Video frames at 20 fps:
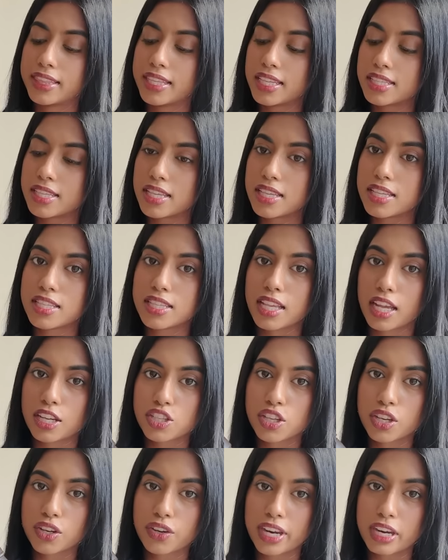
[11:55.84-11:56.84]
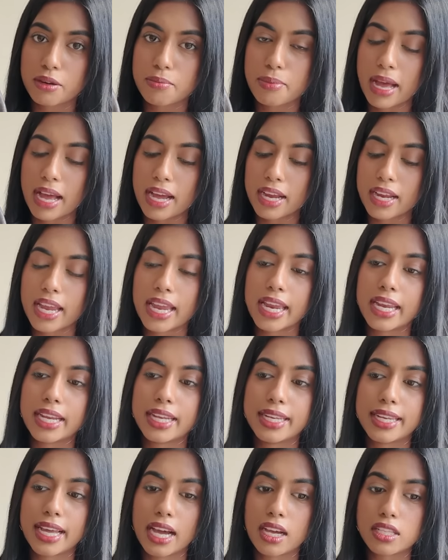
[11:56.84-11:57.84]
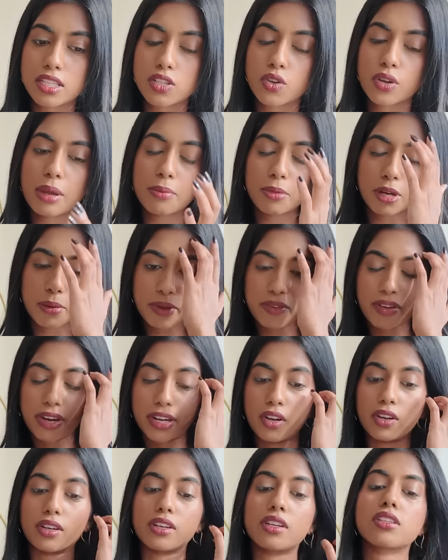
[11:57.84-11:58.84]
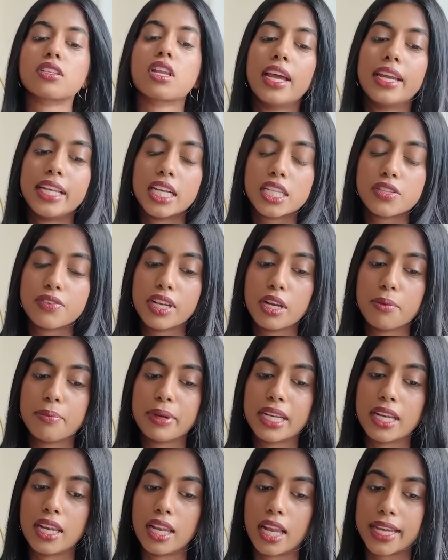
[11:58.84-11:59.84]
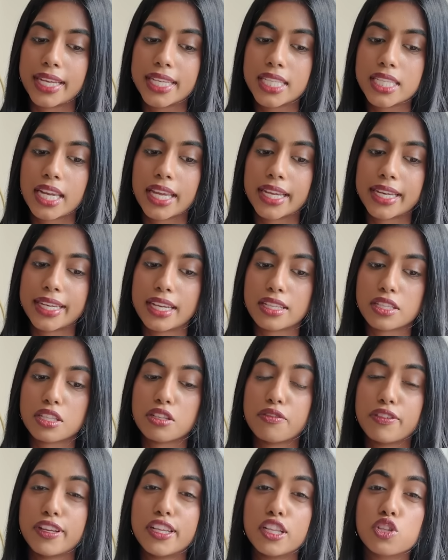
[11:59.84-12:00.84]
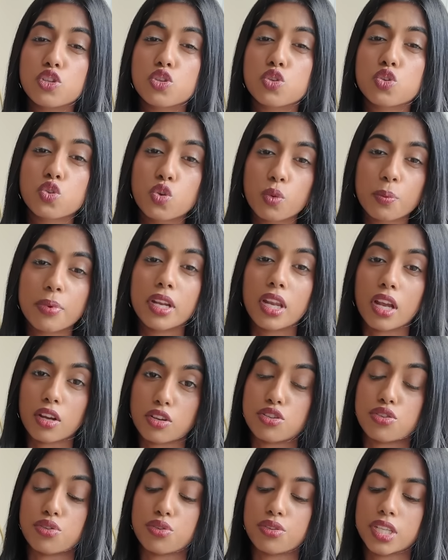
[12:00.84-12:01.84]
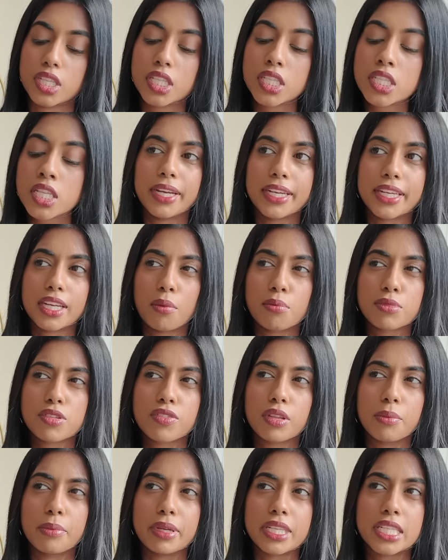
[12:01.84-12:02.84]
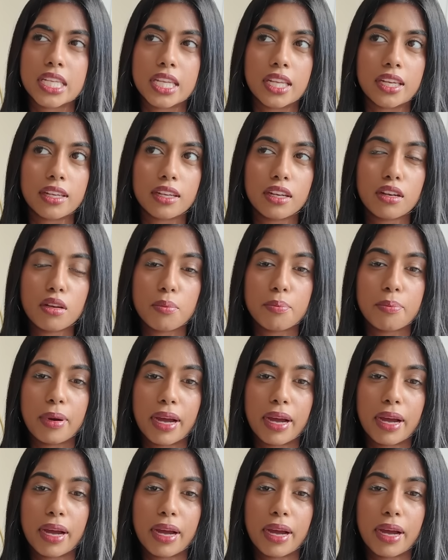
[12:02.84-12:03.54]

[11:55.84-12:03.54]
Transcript: This is such a great bag. It does, okay, I'm going to be very honest, it does feel a bit light, like it doesn't feel super luxurious in terms of the material.